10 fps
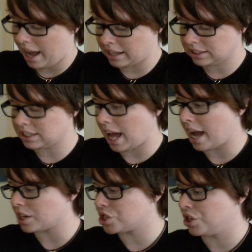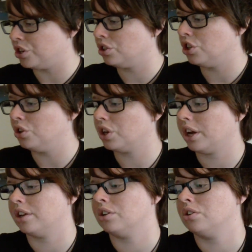As an action, you
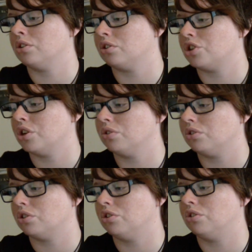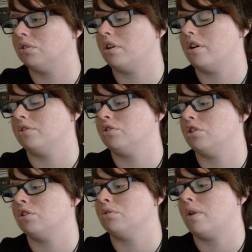can choose to
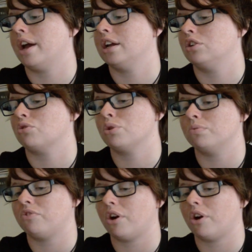do a group